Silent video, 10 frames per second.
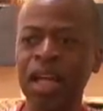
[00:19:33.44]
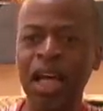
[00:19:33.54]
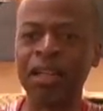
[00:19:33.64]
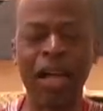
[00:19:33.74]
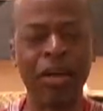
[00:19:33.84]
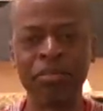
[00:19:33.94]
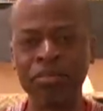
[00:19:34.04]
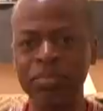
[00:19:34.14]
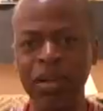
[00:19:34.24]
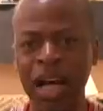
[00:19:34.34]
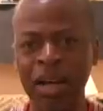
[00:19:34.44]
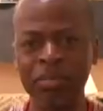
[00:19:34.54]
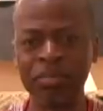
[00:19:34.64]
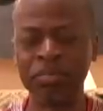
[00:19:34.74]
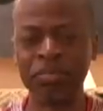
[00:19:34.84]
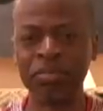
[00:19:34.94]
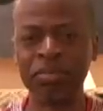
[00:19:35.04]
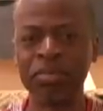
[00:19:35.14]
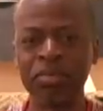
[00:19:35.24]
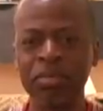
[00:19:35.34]
I'm
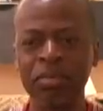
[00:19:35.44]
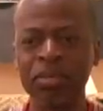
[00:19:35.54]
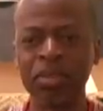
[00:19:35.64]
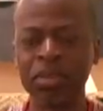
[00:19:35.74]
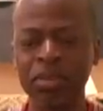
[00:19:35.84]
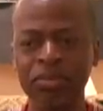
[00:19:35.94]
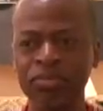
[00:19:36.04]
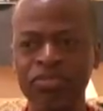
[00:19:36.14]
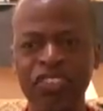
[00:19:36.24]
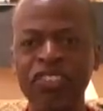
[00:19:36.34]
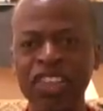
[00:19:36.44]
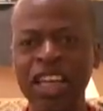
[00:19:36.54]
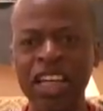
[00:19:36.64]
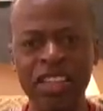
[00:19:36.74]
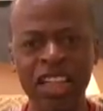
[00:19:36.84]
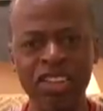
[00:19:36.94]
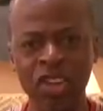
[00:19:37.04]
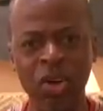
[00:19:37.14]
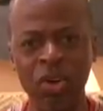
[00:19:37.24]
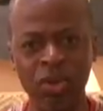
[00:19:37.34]
58 years
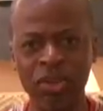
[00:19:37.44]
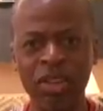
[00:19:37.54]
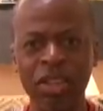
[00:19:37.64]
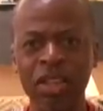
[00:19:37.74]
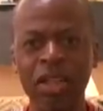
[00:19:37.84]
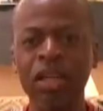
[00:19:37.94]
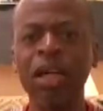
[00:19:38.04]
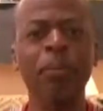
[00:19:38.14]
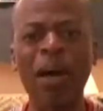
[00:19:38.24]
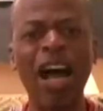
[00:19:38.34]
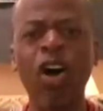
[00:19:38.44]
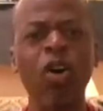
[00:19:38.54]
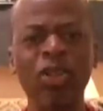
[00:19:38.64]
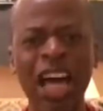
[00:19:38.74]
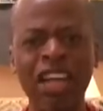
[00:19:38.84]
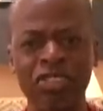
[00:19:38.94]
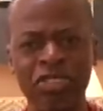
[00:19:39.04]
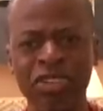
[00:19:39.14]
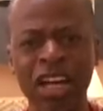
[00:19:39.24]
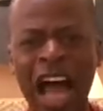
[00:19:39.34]
old. My whole
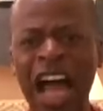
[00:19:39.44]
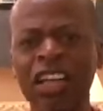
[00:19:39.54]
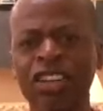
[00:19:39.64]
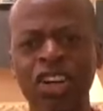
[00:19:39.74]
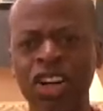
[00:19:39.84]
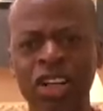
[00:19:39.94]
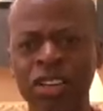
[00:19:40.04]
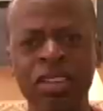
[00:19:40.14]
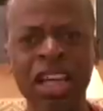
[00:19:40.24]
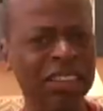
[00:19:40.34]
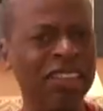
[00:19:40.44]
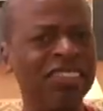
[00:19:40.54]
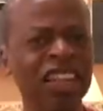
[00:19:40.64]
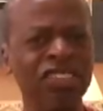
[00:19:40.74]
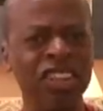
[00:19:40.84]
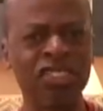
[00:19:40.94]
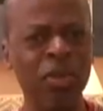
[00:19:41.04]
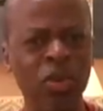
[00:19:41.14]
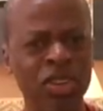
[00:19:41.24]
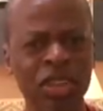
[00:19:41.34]
life, I done heard that cigarette
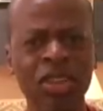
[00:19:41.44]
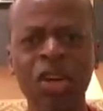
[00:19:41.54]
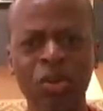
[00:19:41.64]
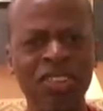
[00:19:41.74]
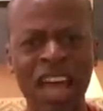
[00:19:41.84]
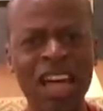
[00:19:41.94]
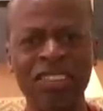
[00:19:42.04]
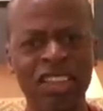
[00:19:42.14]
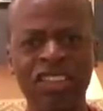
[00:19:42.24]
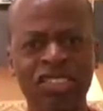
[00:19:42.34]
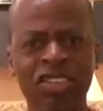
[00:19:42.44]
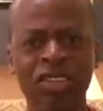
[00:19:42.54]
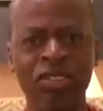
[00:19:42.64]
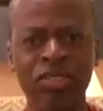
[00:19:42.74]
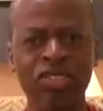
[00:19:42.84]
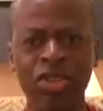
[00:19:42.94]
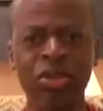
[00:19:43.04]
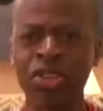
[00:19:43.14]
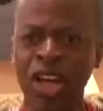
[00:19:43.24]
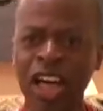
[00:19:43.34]
smoking was hazardous to
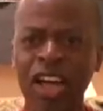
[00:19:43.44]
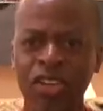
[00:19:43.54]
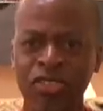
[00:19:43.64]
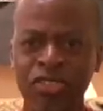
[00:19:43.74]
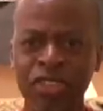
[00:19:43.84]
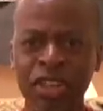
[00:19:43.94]
your health.